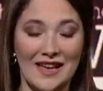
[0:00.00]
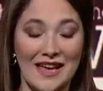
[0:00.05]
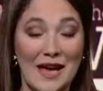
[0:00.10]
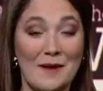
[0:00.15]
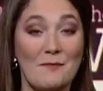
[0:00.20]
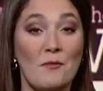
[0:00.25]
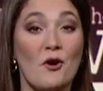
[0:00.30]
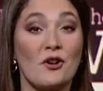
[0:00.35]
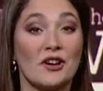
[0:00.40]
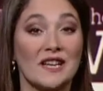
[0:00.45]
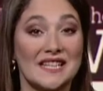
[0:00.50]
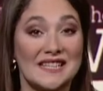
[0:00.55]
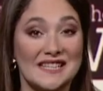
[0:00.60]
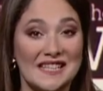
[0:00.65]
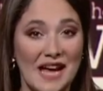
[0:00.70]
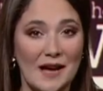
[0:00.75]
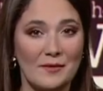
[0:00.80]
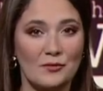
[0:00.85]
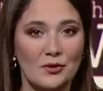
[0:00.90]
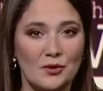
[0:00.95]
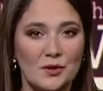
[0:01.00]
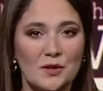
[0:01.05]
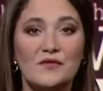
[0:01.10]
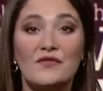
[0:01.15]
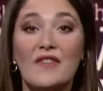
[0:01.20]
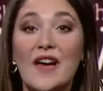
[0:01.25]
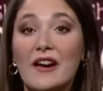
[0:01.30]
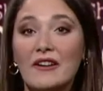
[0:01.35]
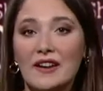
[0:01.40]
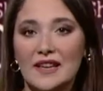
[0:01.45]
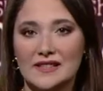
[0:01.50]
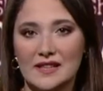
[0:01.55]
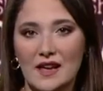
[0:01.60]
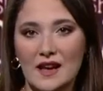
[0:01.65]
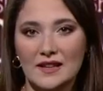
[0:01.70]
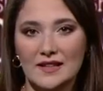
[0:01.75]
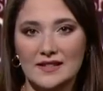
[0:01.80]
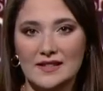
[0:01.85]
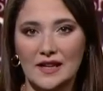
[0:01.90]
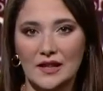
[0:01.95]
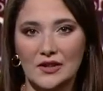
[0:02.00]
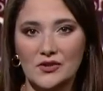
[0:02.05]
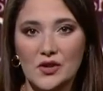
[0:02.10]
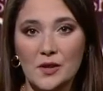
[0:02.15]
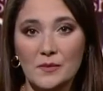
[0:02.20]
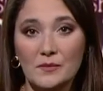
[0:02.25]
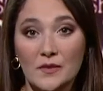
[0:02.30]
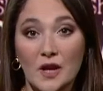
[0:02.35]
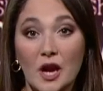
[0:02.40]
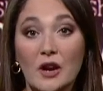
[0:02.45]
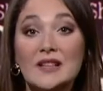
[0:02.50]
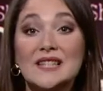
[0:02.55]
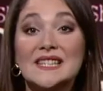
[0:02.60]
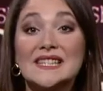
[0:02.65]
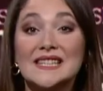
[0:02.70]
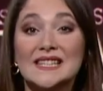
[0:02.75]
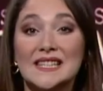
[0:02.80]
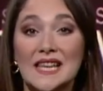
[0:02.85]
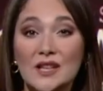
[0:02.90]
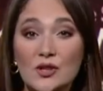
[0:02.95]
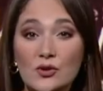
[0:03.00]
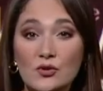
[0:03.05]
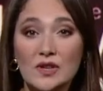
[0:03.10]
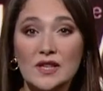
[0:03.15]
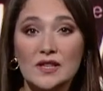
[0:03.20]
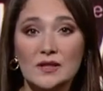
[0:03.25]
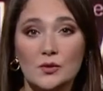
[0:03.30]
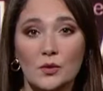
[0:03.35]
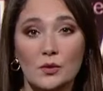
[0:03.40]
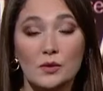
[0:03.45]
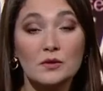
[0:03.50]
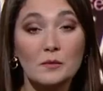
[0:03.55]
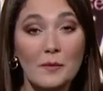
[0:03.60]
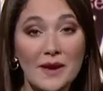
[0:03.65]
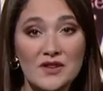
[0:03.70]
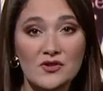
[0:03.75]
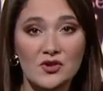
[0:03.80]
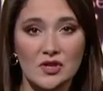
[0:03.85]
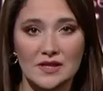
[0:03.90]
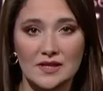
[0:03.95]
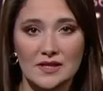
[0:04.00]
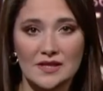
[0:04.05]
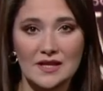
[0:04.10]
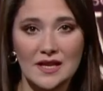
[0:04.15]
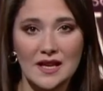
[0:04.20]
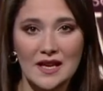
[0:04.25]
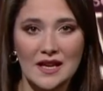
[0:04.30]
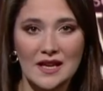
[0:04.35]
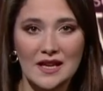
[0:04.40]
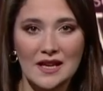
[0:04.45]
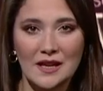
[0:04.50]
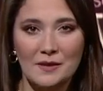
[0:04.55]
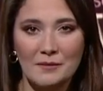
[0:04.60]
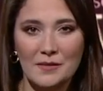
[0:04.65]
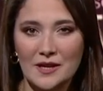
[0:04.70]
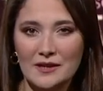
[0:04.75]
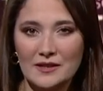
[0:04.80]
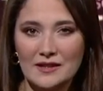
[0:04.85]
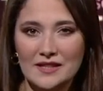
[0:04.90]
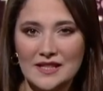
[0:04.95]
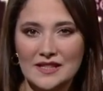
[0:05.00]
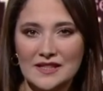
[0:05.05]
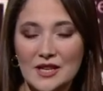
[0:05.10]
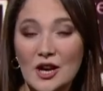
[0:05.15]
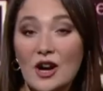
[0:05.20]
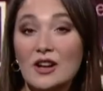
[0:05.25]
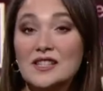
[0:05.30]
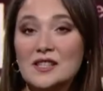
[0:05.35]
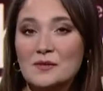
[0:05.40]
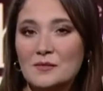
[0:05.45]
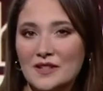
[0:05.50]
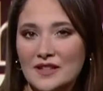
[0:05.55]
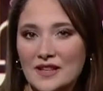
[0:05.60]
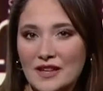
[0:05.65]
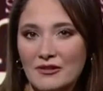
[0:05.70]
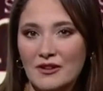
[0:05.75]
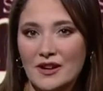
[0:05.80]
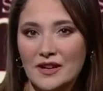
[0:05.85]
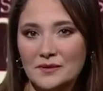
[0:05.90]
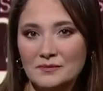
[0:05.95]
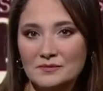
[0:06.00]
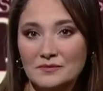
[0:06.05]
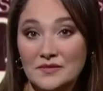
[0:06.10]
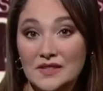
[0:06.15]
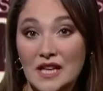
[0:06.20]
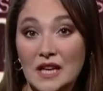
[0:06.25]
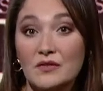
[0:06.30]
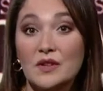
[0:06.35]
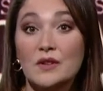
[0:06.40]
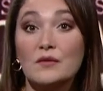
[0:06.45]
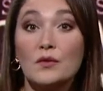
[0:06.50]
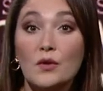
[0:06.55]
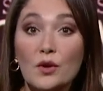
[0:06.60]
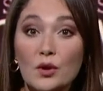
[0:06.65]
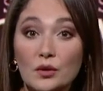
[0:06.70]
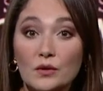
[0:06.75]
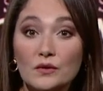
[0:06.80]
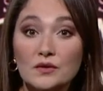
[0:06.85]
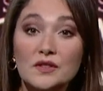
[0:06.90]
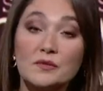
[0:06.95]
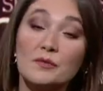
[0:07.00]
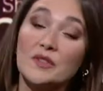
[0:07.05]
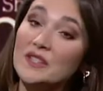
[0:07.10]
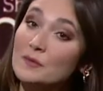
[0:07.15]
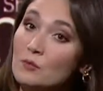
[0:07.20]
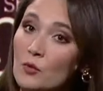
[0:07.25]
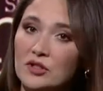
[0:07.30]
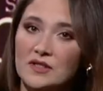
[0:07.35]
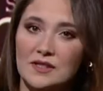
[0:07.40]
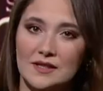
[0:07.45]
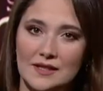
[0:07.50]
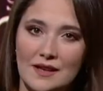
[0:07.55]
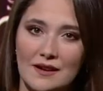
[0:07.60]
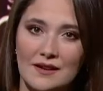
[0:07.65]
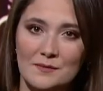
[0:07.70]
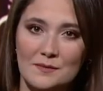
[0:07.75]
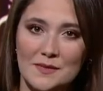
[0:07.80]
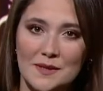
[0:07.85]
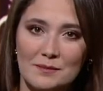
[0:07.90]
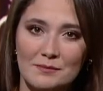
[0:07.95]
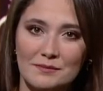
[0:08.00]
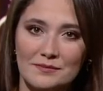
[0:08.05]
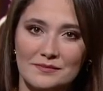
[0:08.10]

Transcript: among Istanbul's varied architecture are its centuries-old mansions. Built in the Ottoman era, they've evolved with modern times.